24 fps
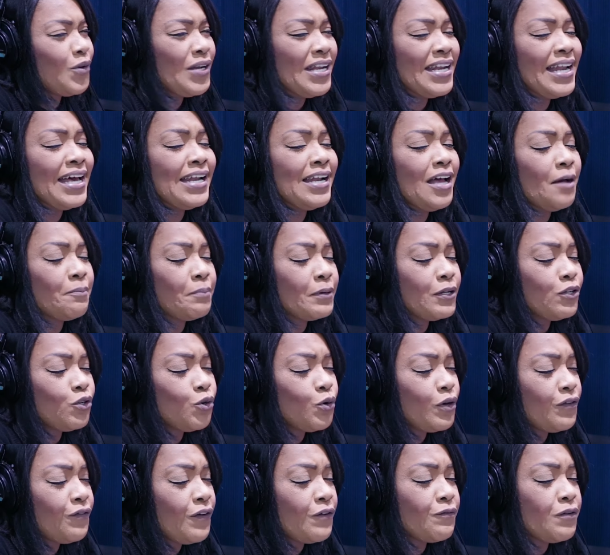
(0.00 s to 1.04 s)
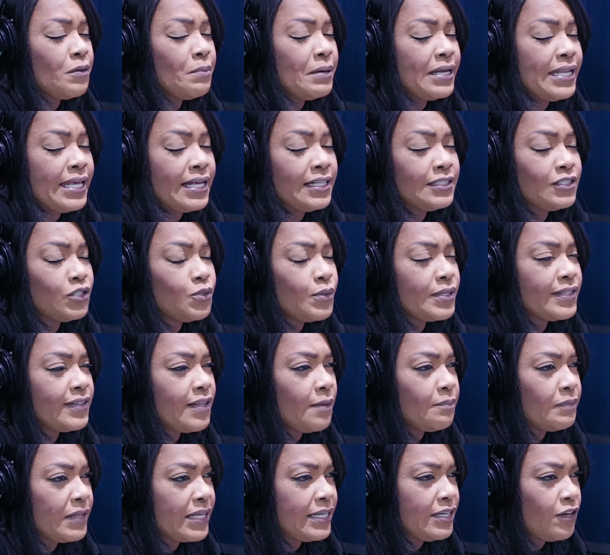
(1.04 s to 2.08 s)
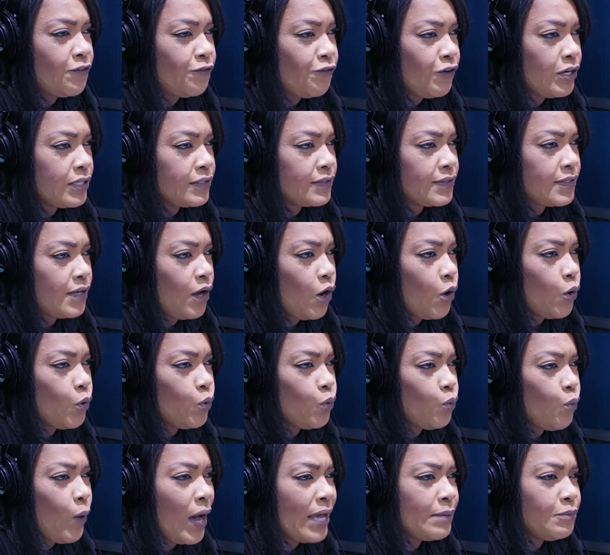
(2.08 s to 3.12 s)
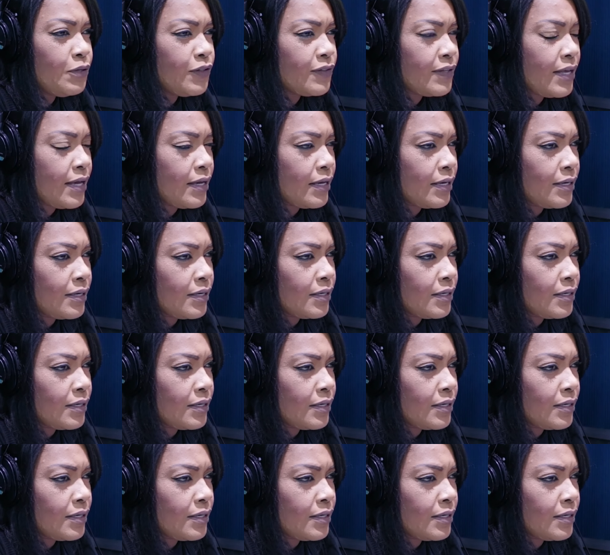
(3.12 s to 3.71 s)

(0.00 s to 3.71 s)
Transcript: How did that happen though, if everybody else doing something different? Why music?